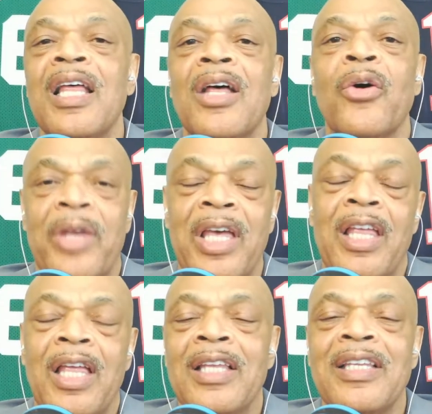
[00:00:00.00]

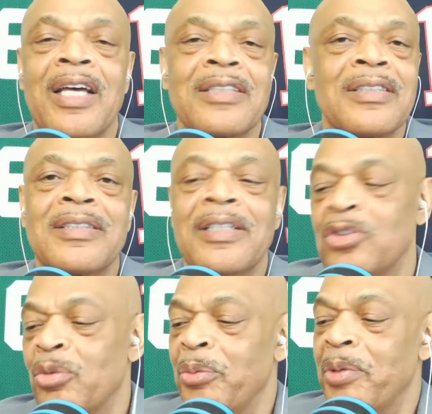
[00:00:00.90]
Okay, yeah, just send it
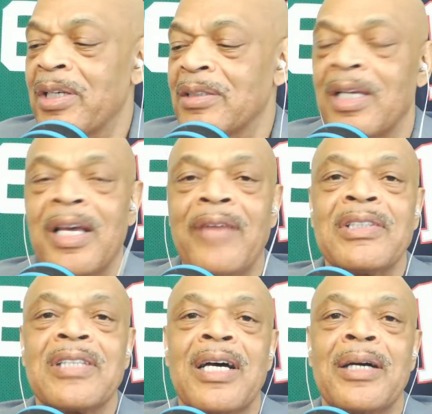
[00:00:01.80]
to me because every
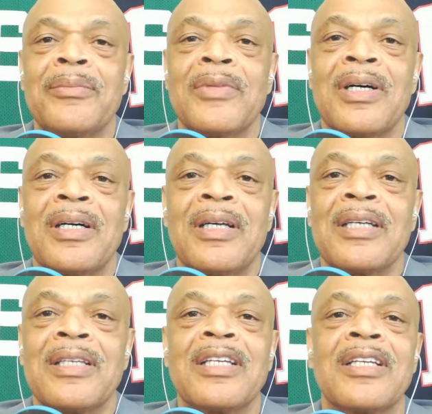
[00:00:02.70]
time I
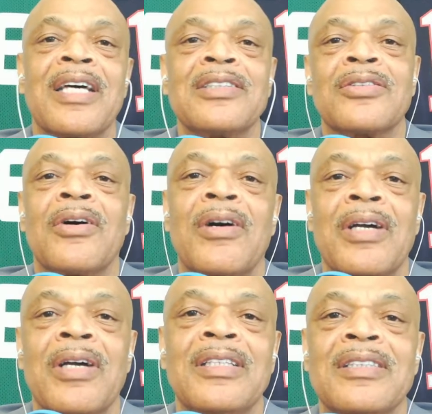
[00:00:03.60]
get a nice song
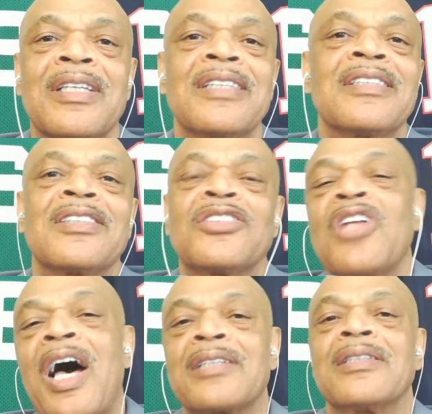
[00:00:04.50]
and it says it's
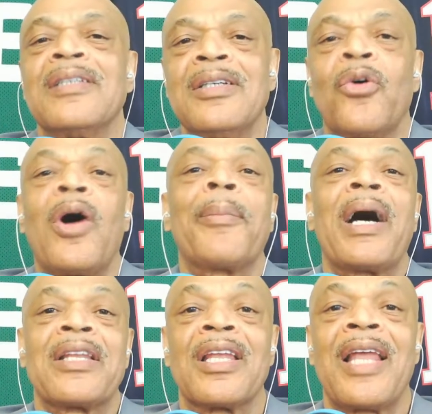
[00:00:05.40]
not, or I
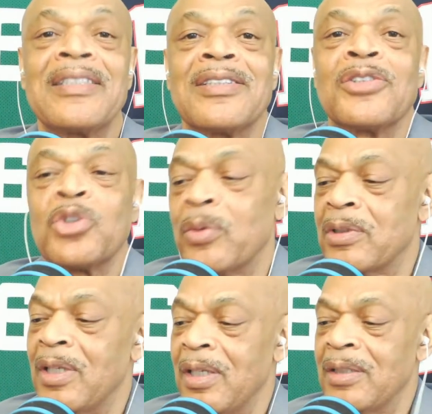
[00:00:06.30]
buy the license to it,
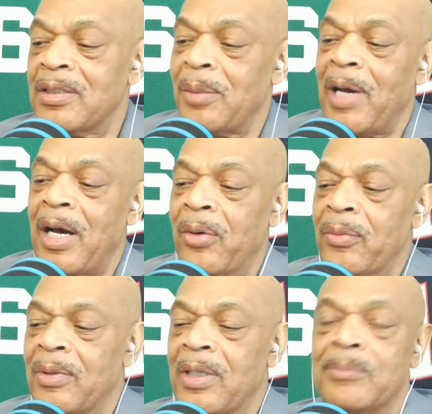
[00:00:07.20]

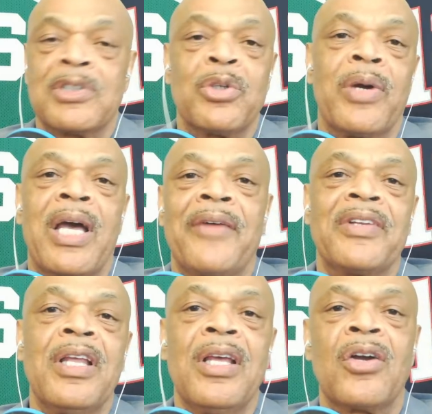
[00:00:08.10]
somehow I'm still
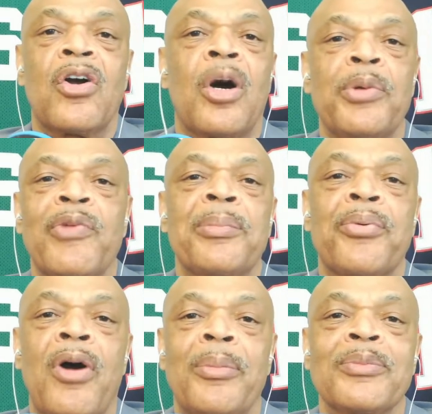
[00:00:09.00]
having copyright
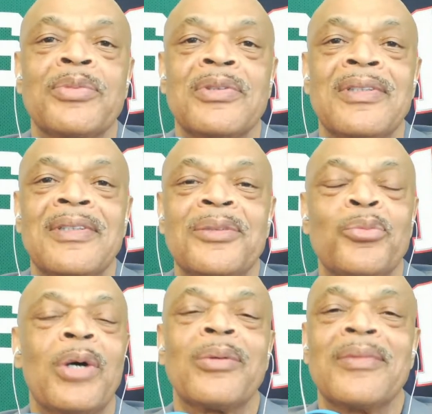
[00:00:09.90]
problems.
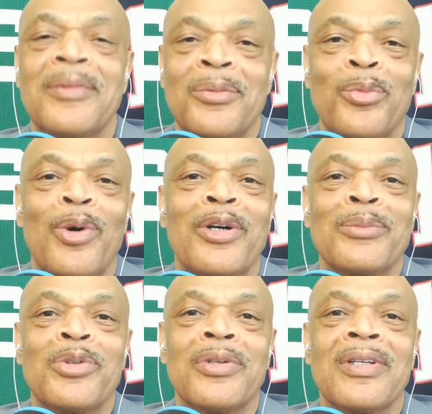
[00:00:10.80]
Well, welcome
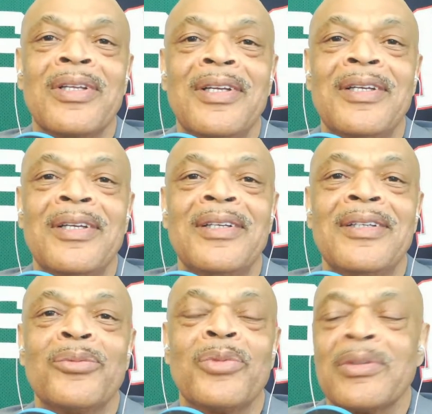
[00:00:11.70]
to the
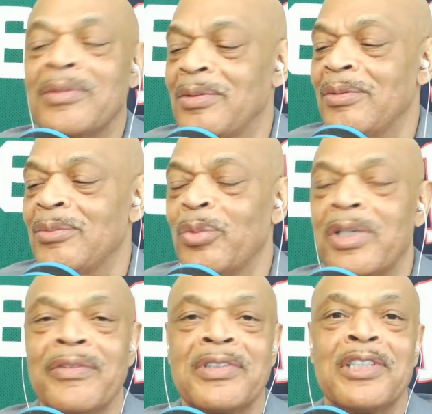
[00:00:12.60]
well,
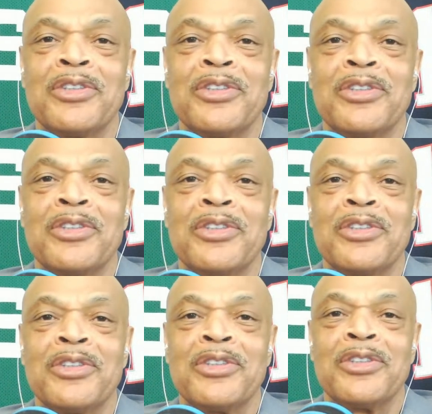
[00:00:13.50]
whatever century we're in.